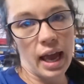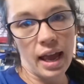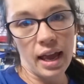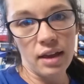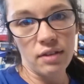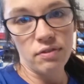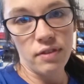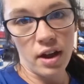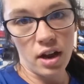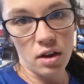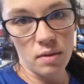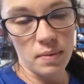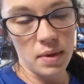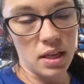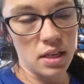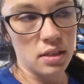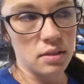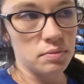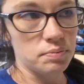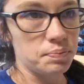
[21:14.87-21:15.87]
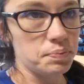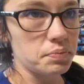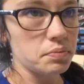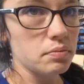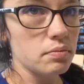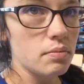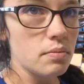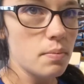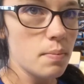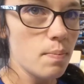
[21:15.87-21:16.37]
a fireman.
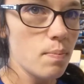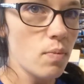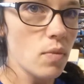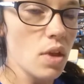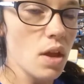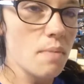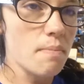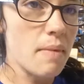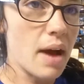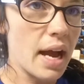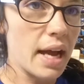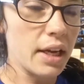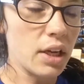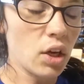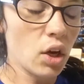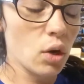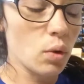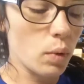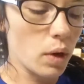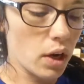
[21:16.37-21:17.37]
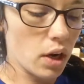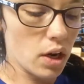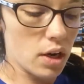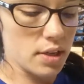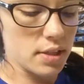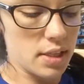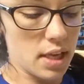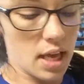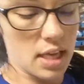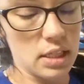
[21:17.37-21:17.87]
My
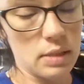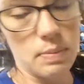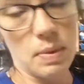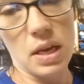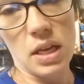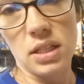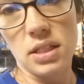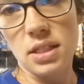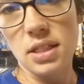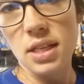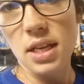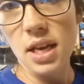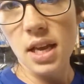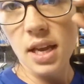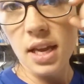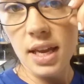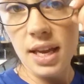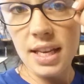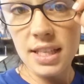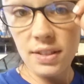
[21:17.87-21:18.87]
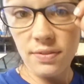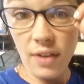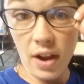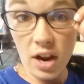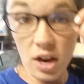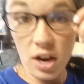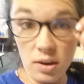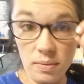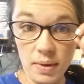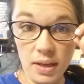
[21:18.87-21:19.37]
coworker's husband is a
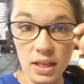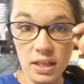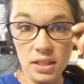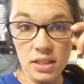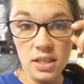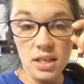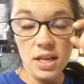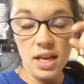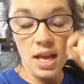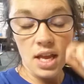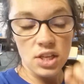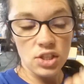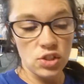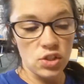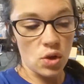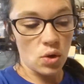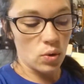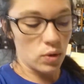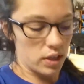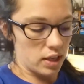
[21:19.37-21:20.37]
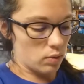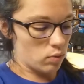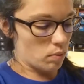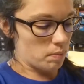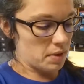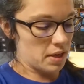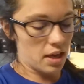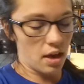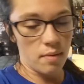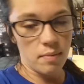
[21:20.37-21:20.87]
fireman, so he will
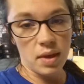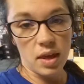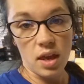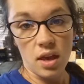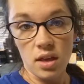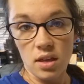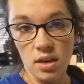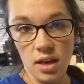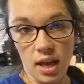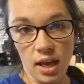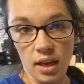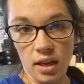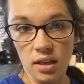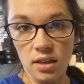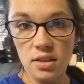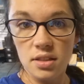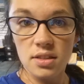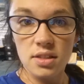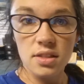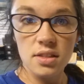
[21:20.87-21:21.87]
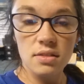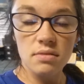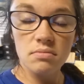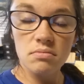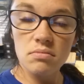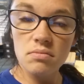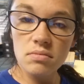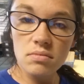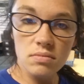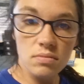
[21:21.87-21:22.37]
be coming in and
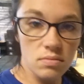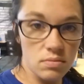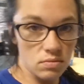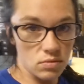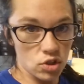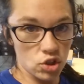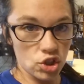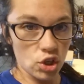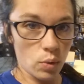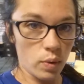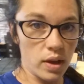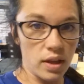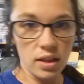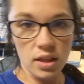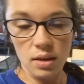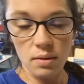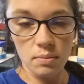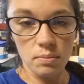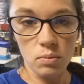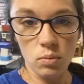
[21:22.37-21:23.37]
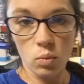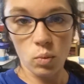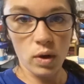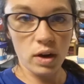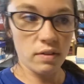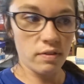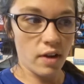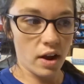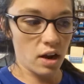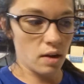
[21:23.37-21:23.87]
showing them what
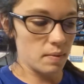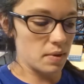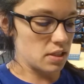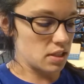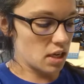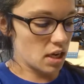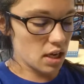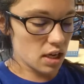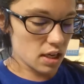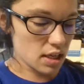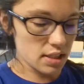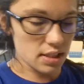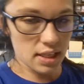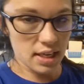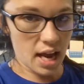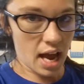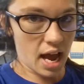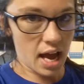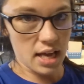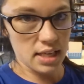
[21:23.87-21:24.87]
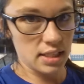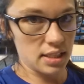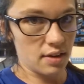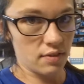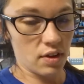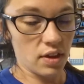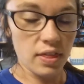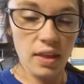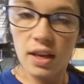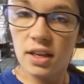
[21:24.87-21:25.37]
a fireman does and has and
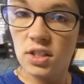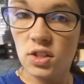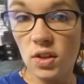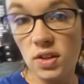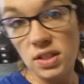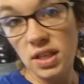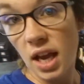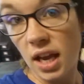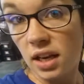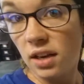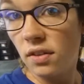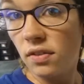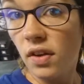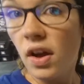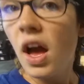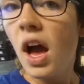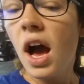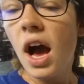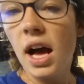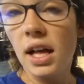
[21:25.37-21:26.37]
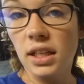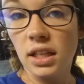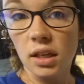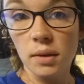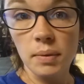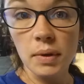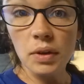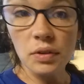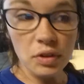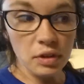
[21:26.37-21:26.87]
everything. So it's kind of a
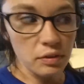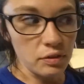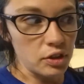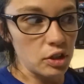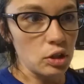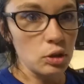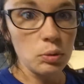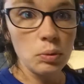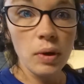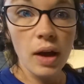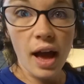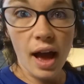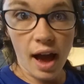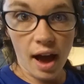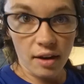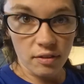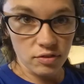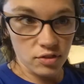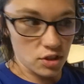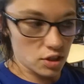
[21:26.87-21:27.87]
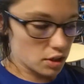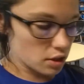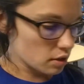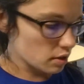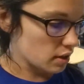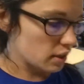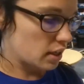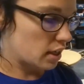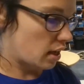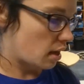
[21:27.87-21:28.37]
little bit of review
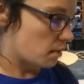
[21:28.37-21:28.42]
after he